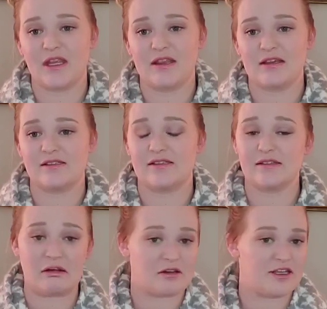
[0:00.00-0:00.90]

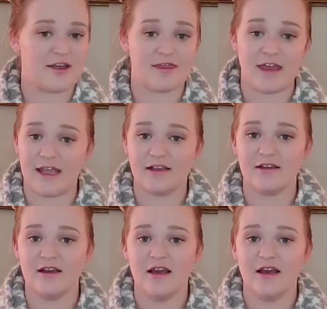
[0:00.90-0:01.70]
necessarily a thing.